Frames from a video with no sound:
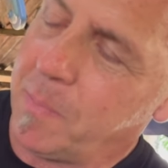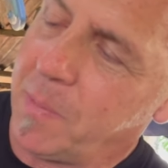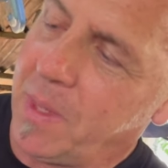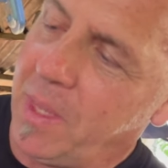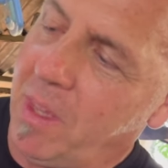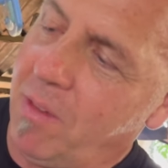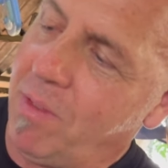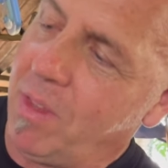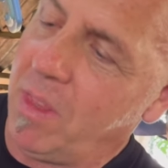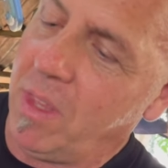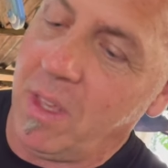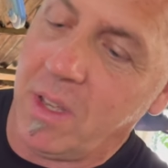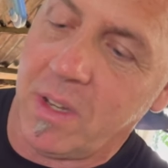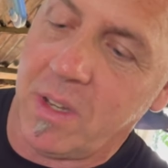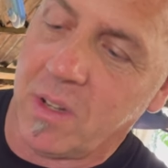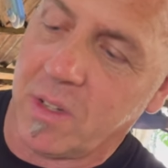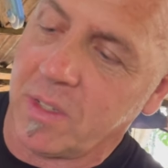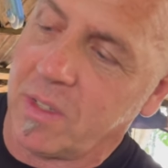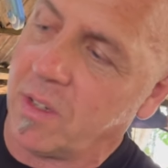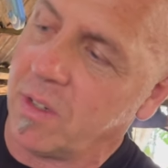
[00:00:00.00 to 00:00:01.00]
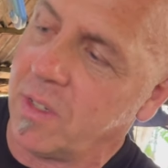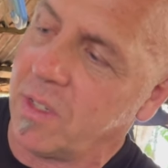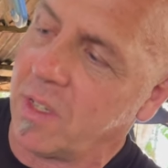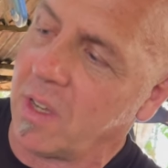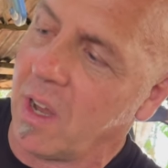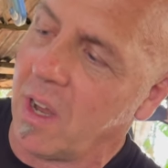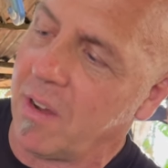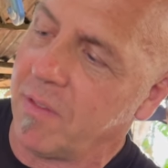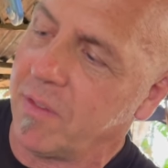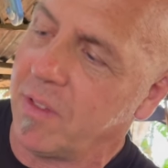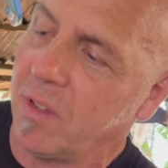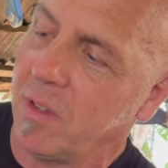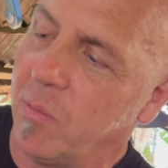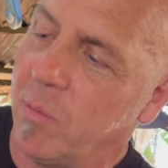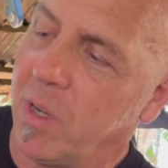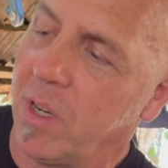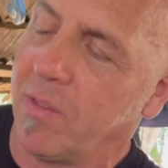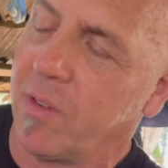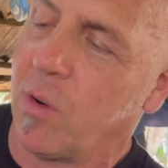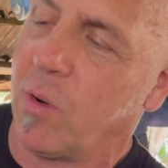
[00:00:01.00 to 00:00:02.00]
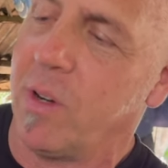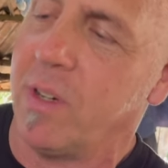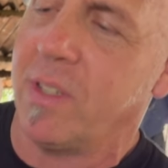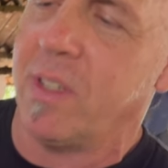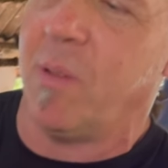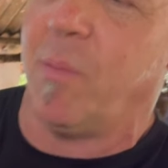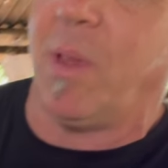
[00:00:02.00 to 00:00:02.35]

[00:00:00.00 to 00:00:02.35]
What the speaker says: Even the adults are soft. But of course the